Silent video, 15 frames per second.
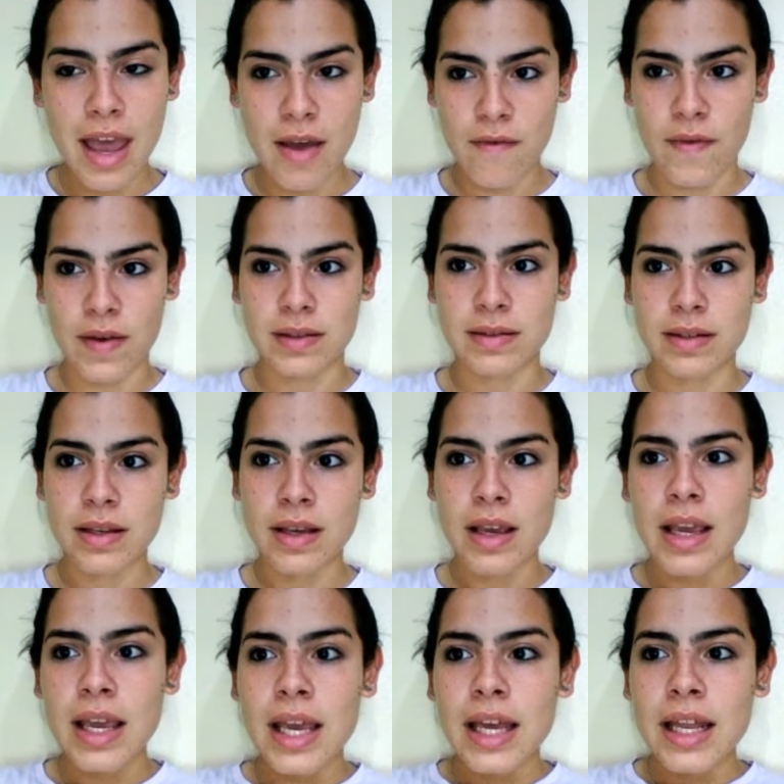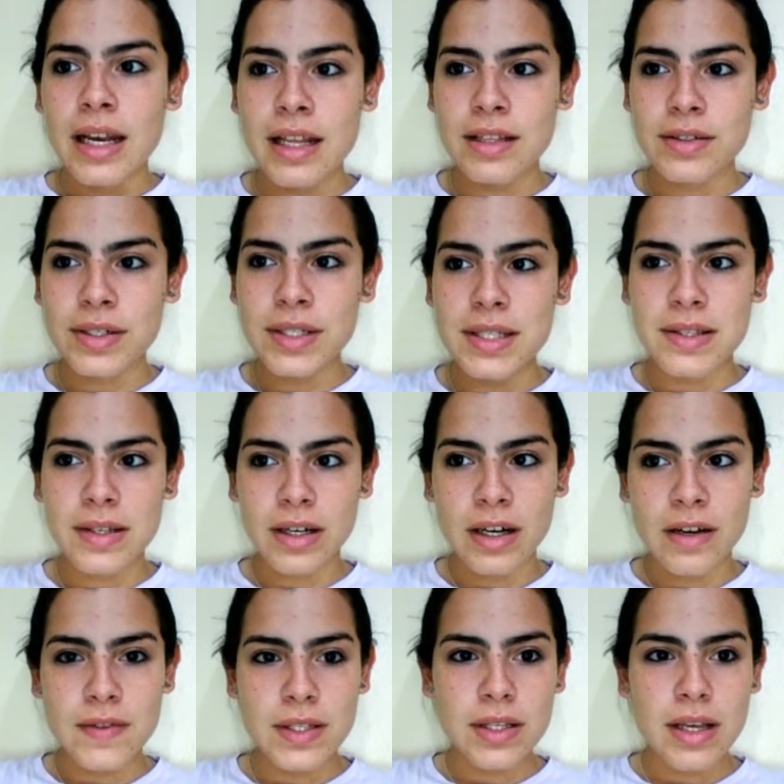effects. Nitrate
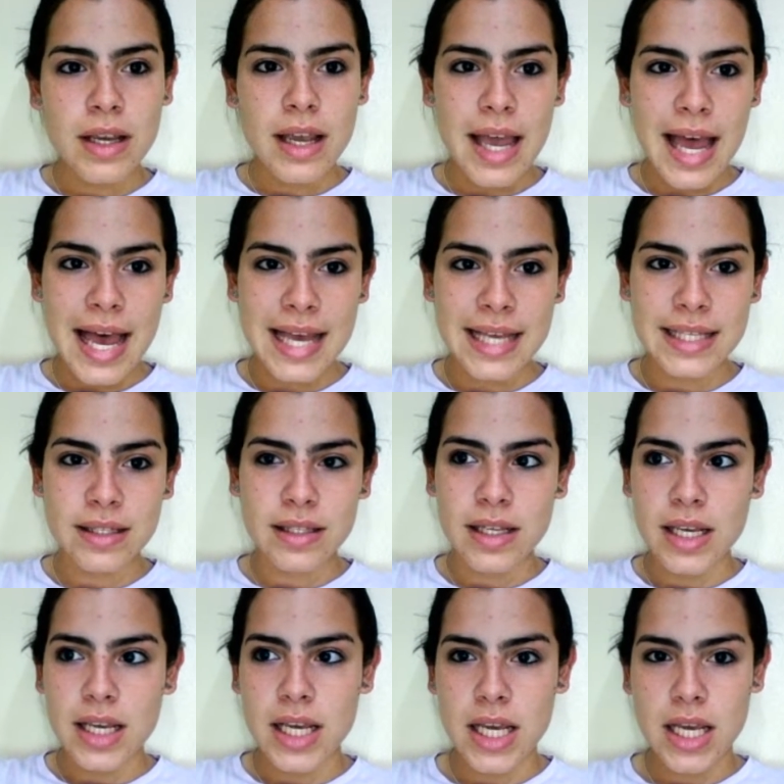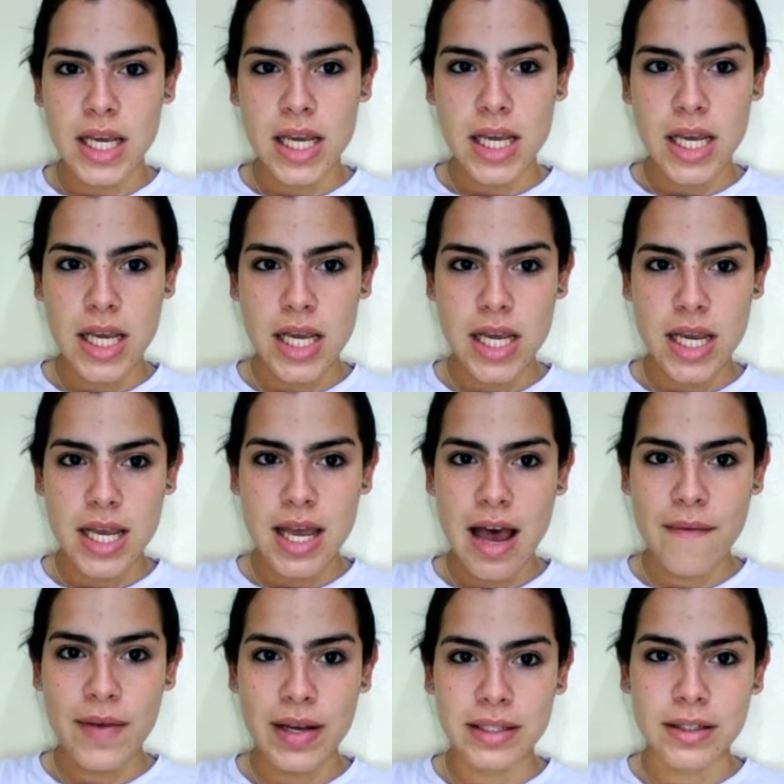serves as
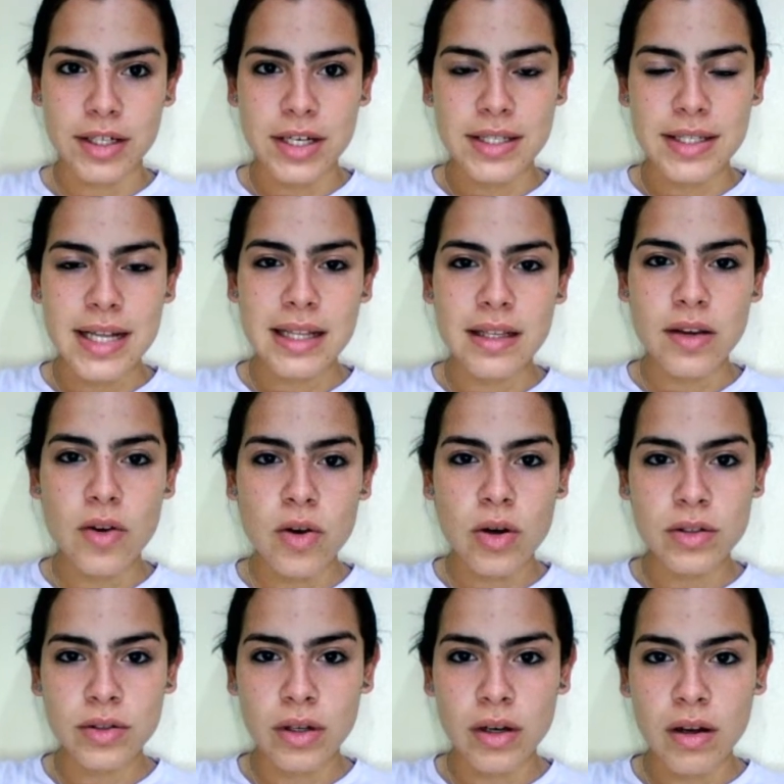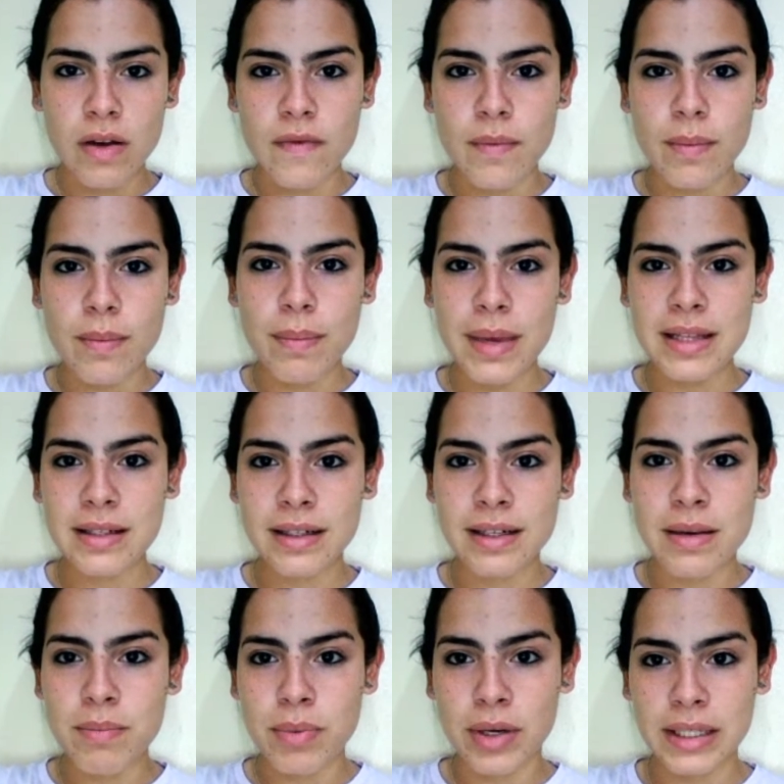a bacteriostatic control of vital
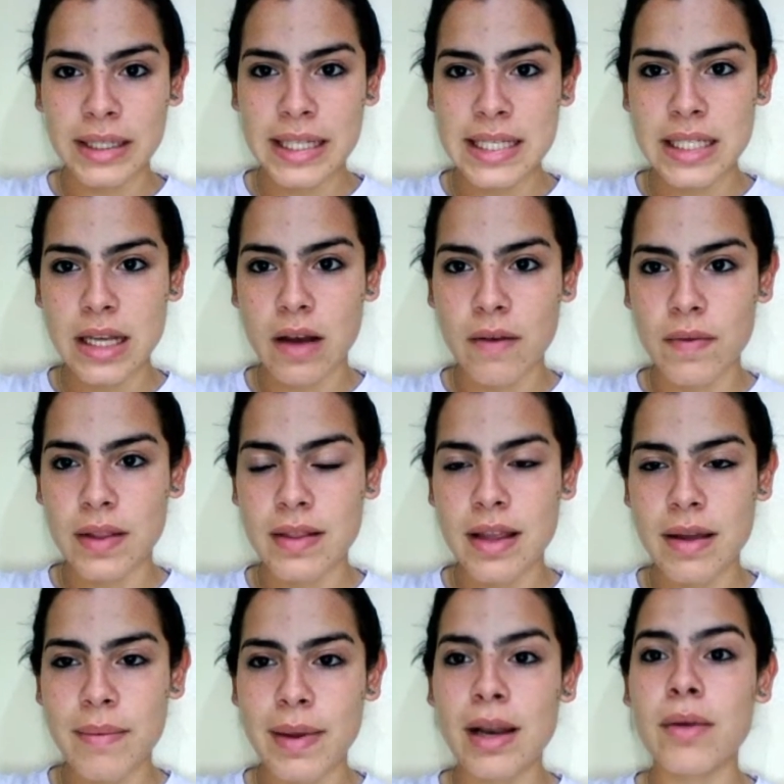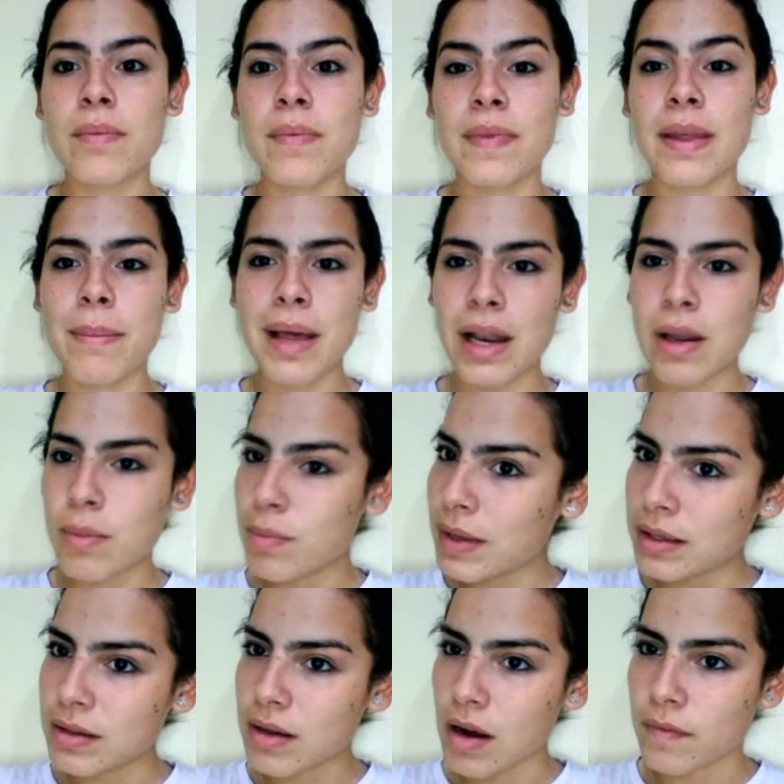importance of the
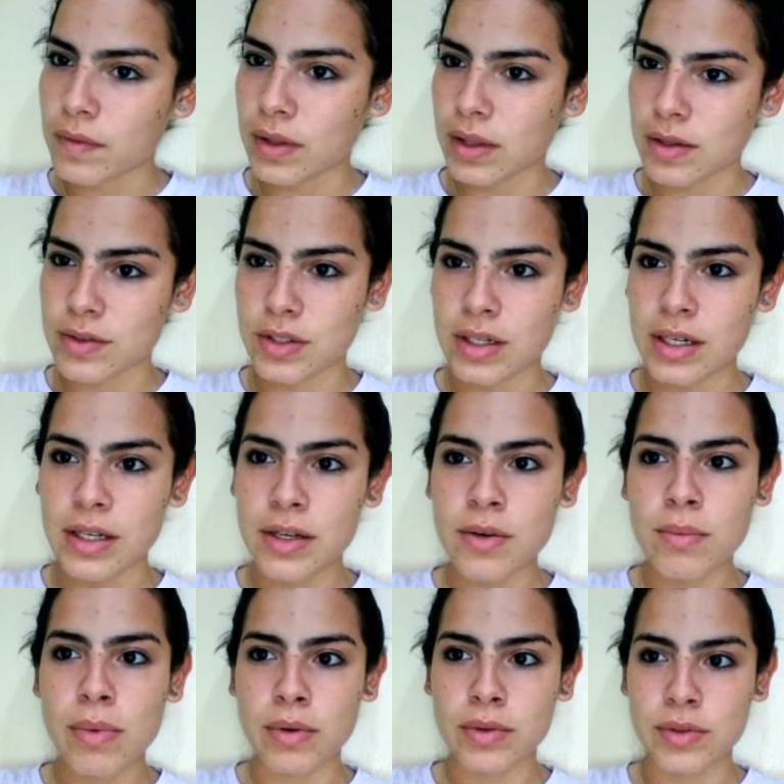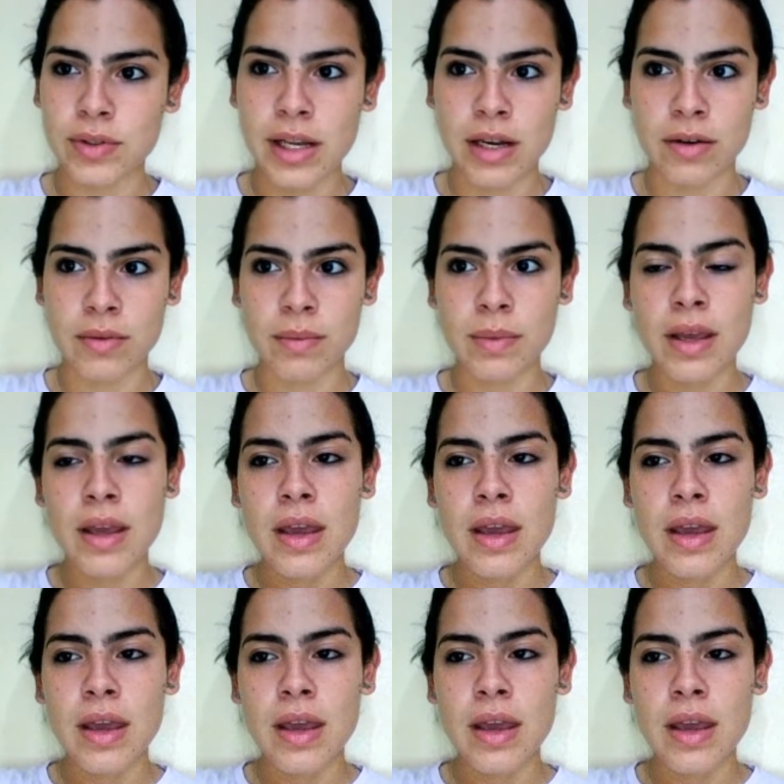development of Clostridium botulinum